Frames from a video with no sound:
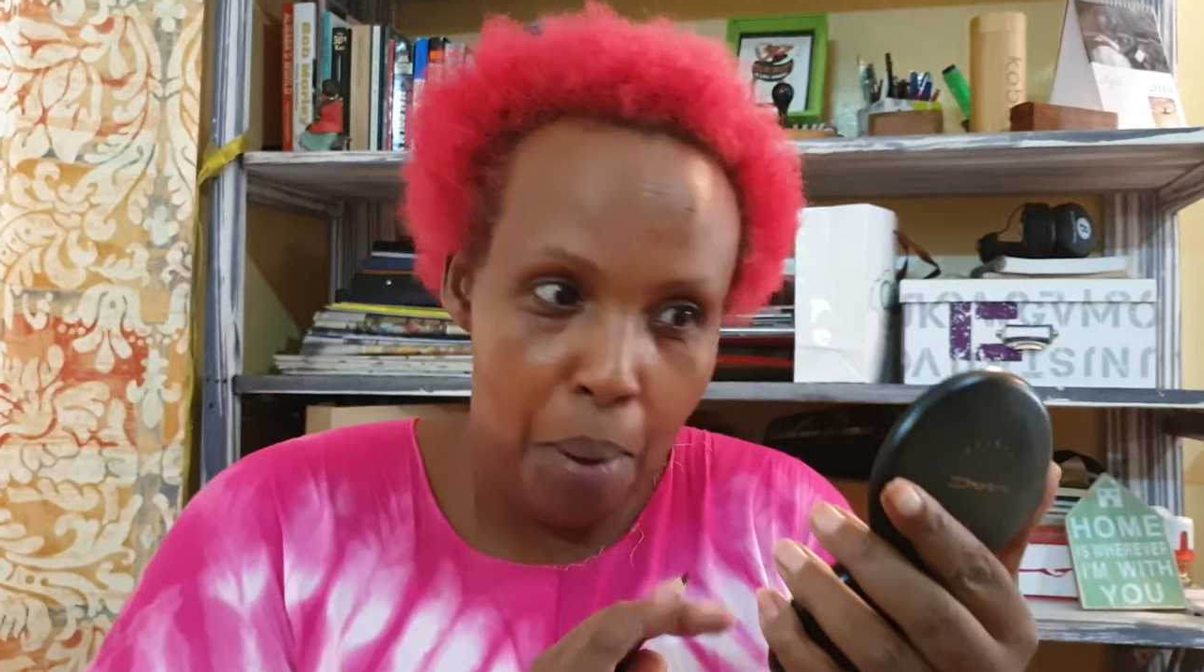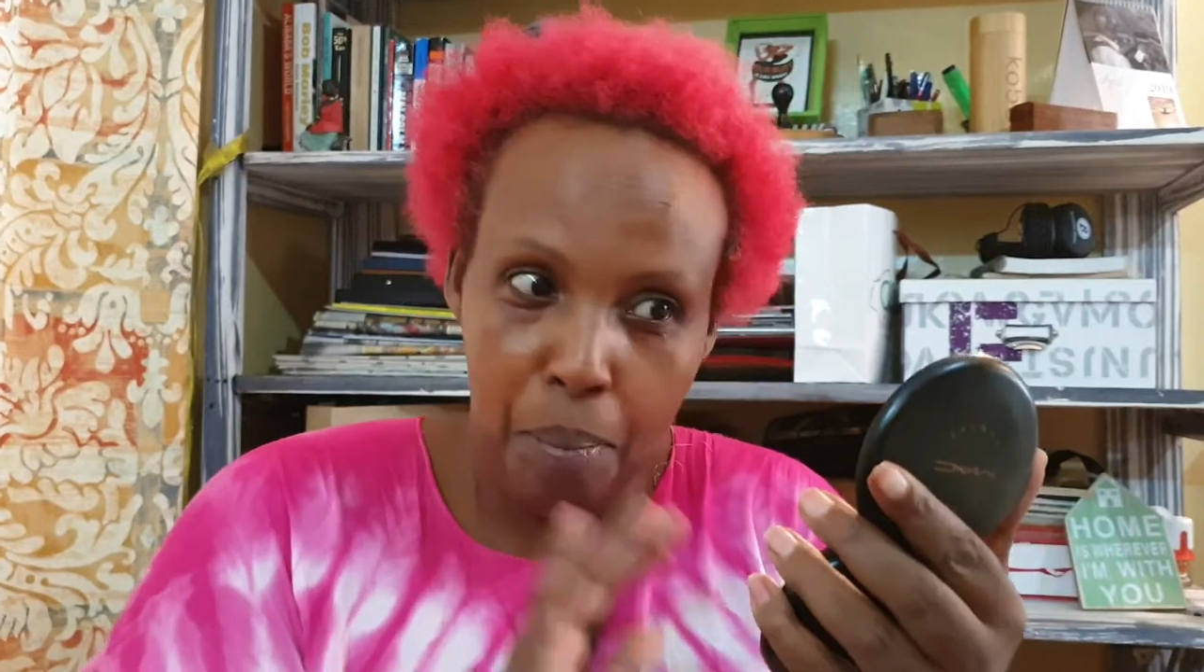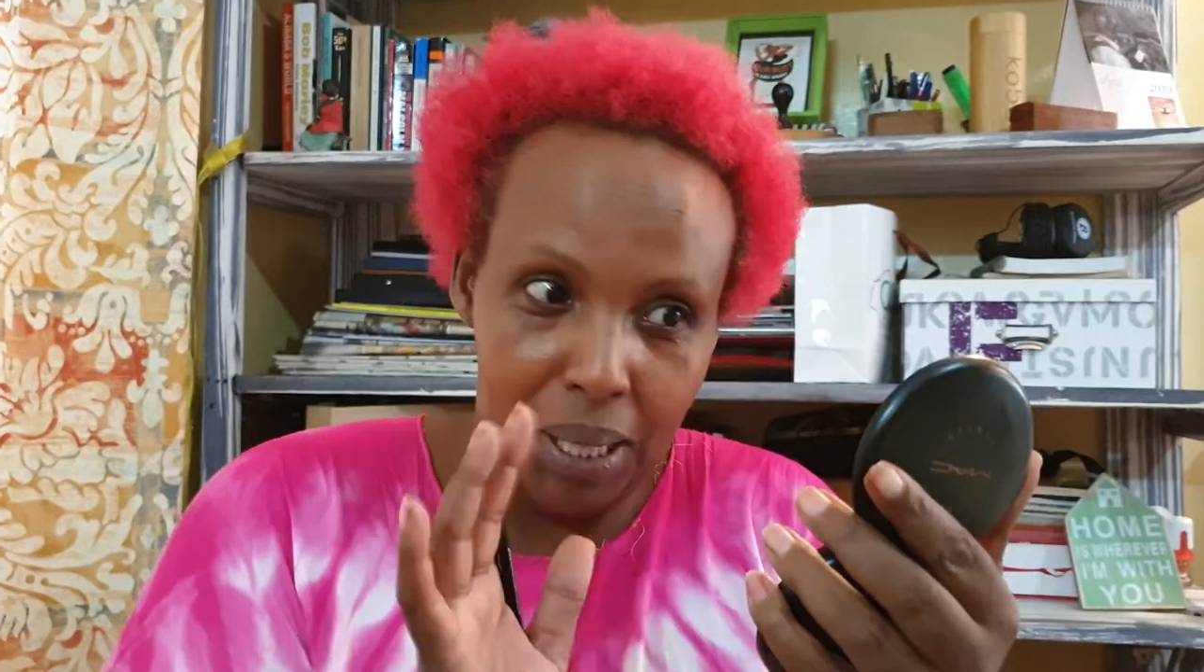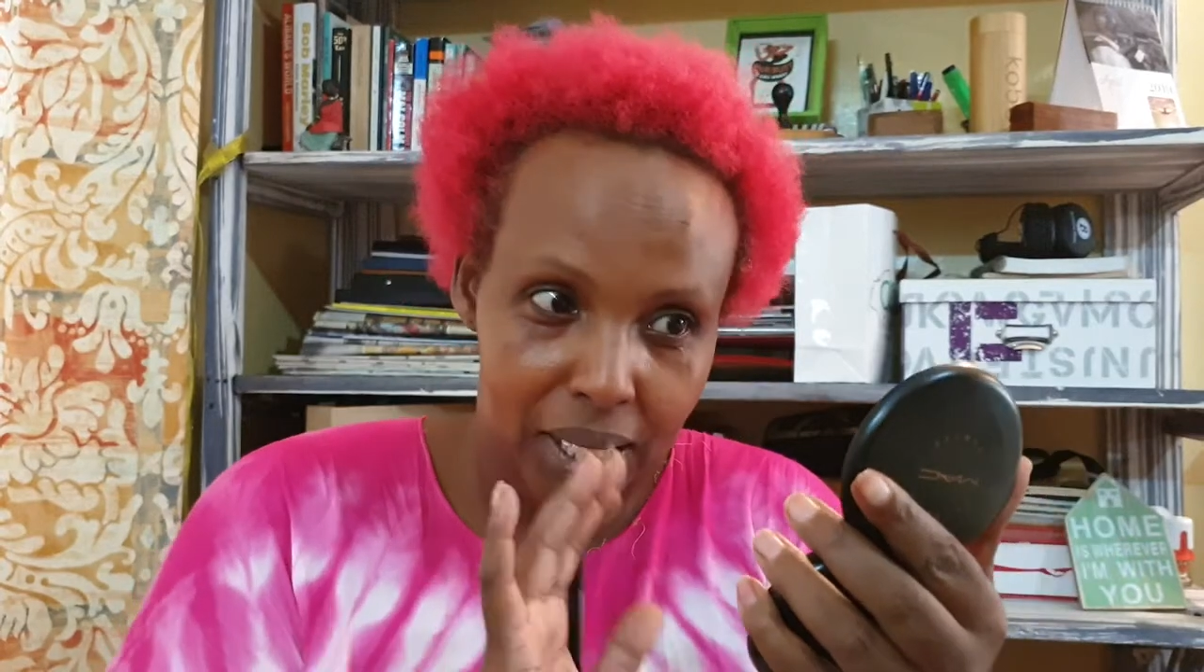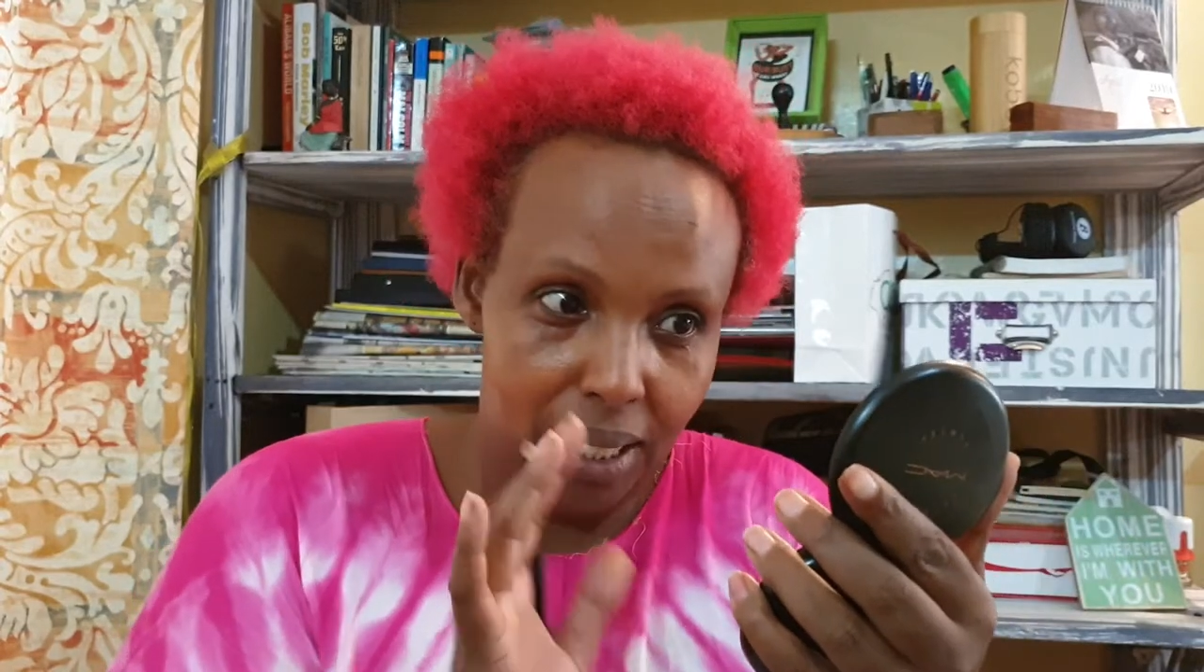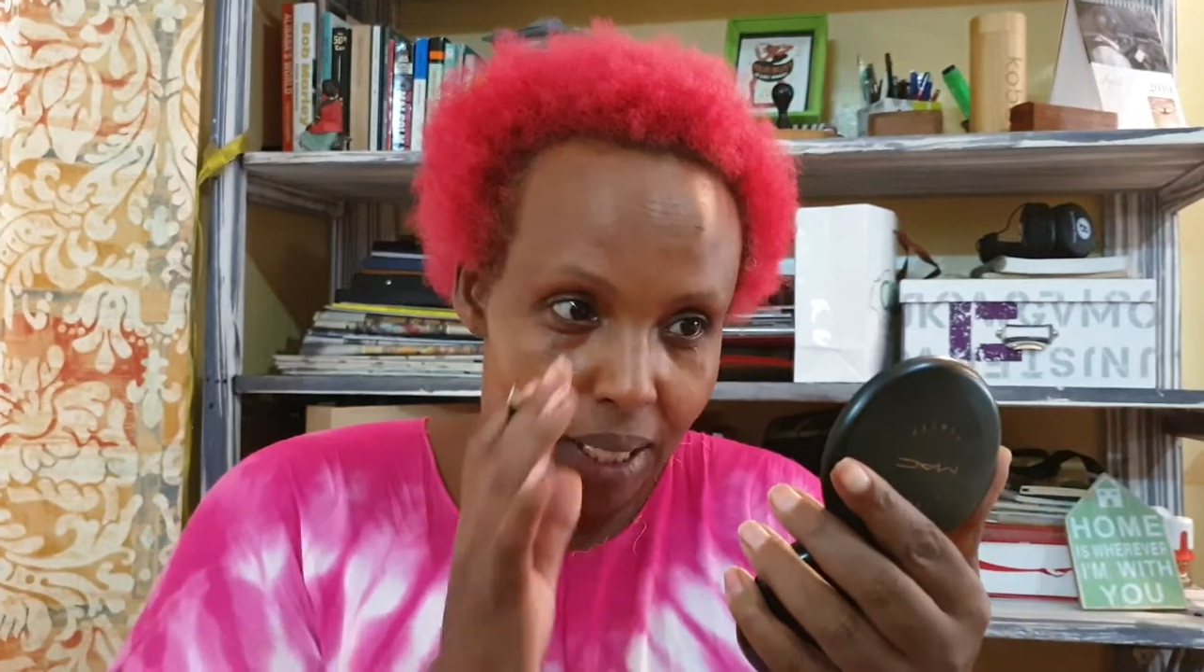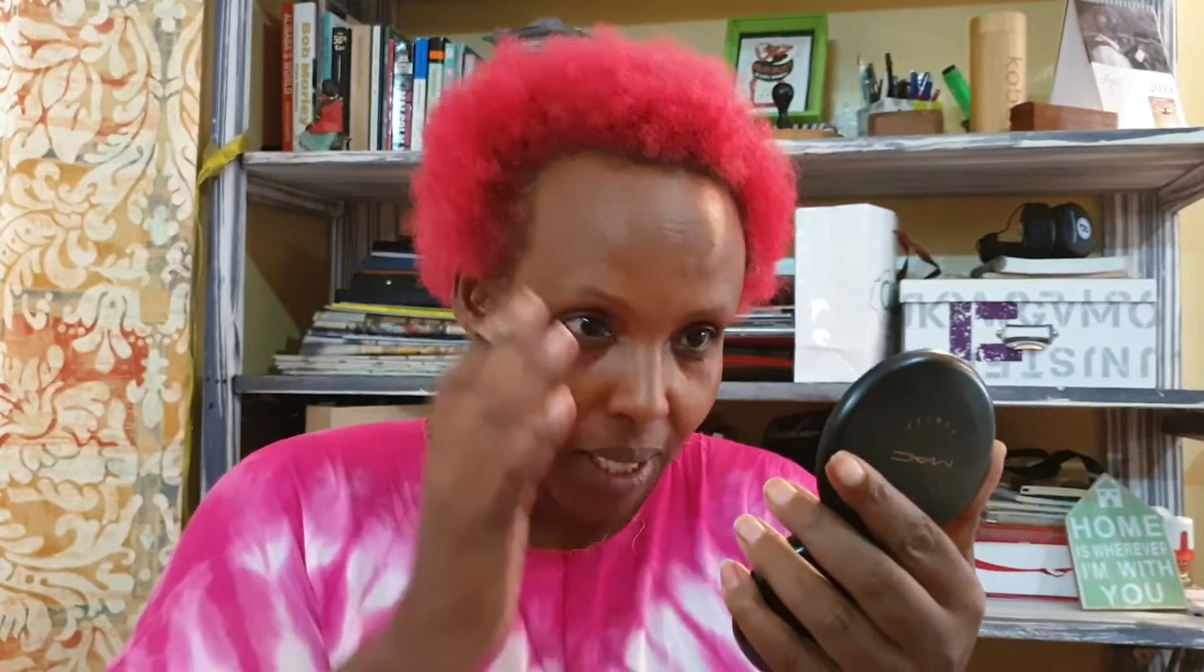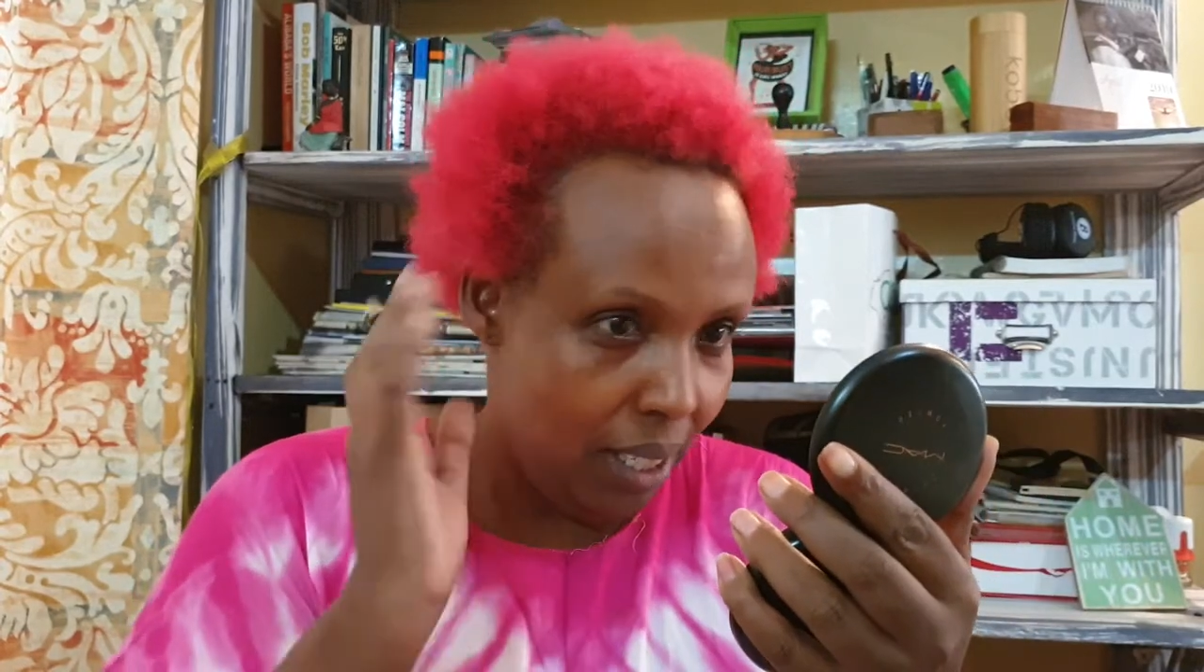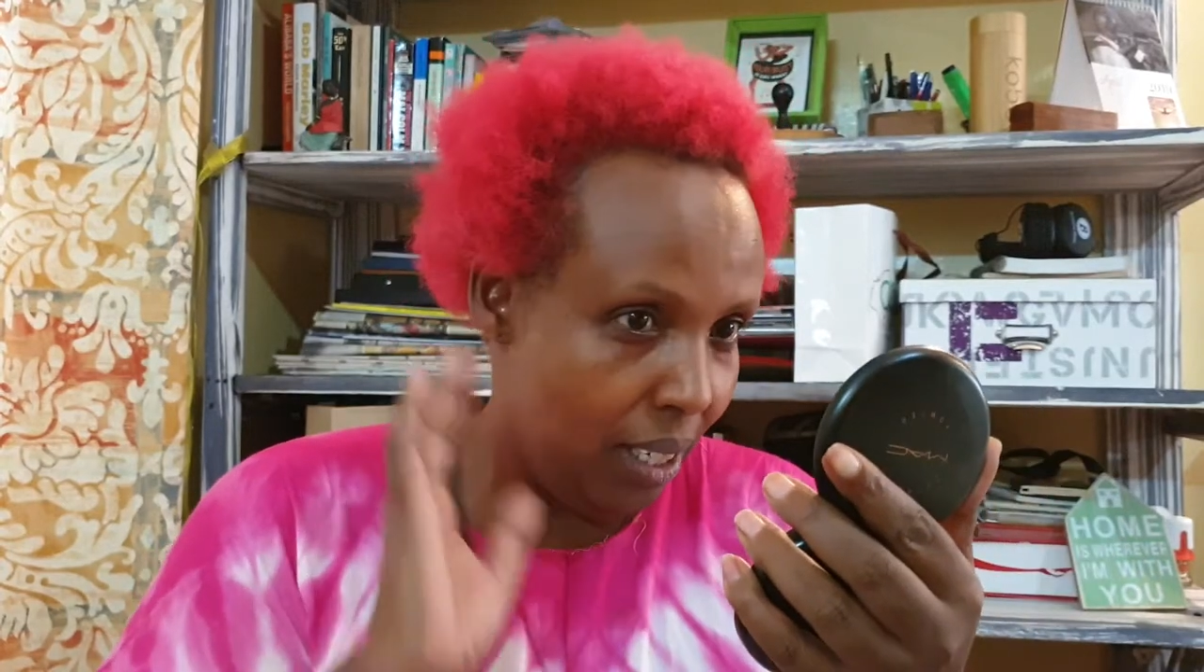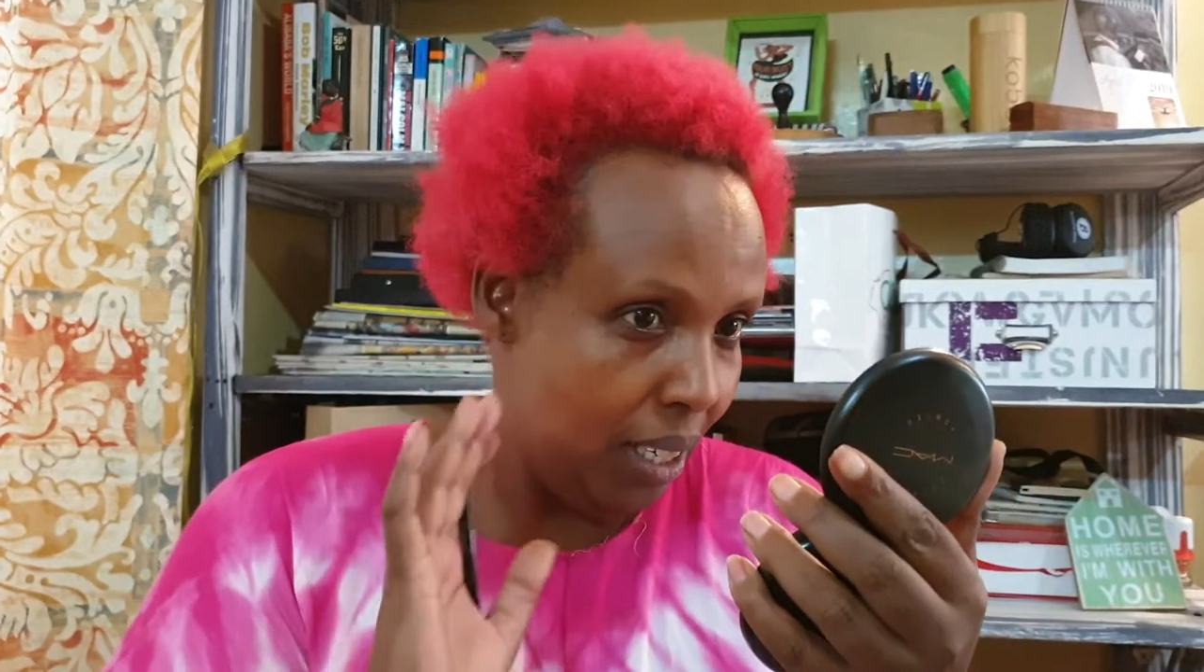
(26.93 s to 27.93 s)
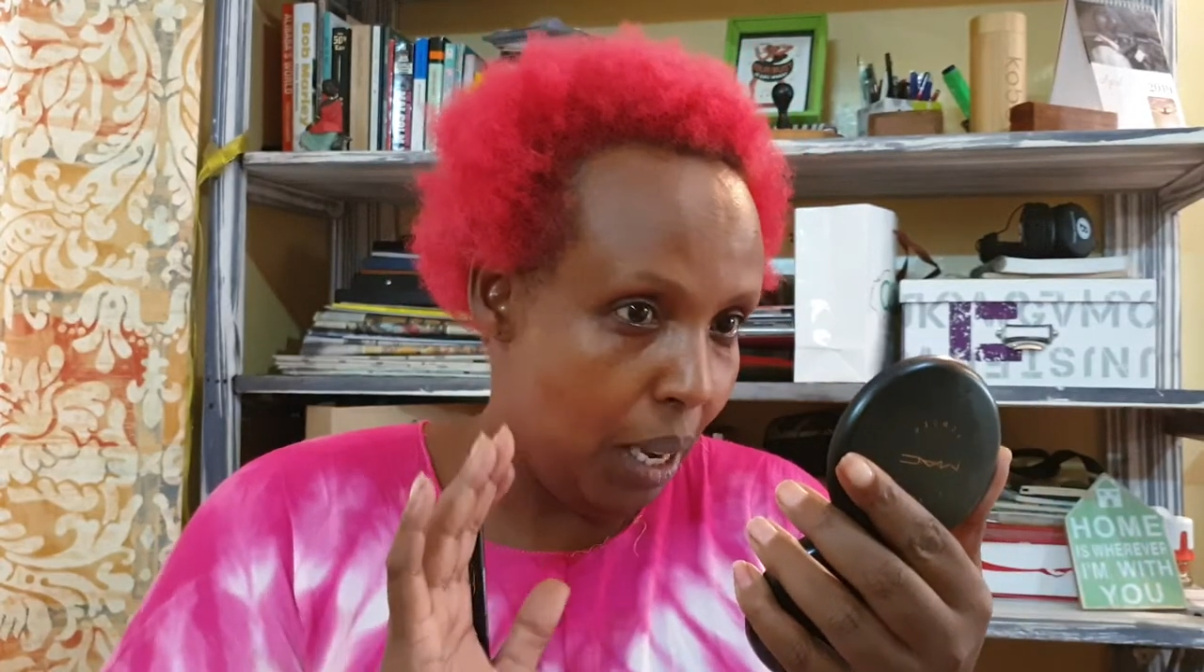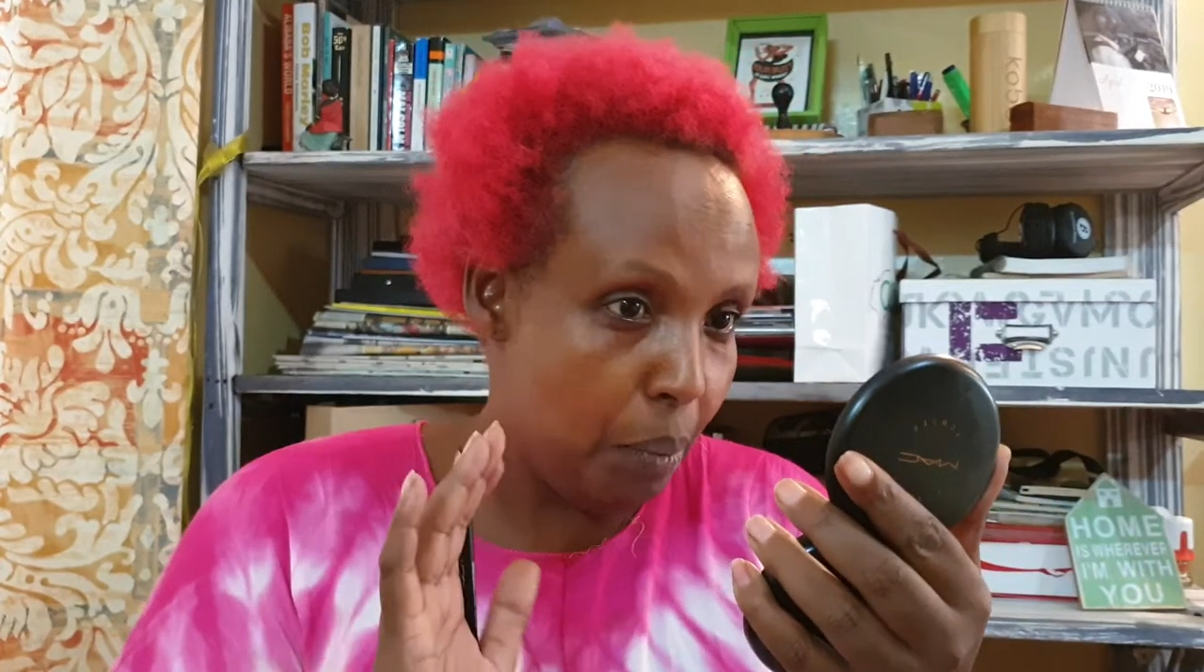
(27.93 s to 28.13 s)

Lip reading: but I'm